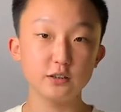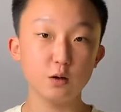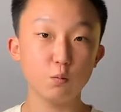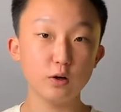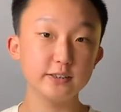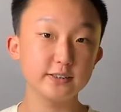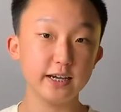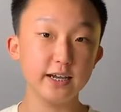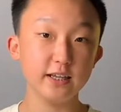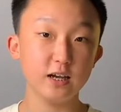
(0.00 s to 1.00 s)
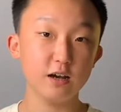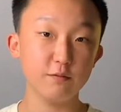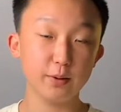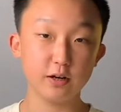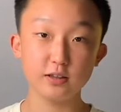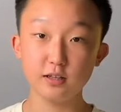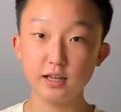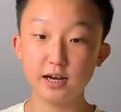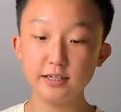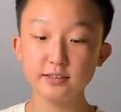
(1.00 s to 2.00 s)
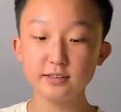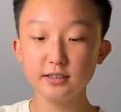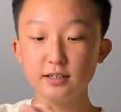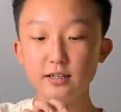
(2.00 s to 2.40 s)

one set of parallel lines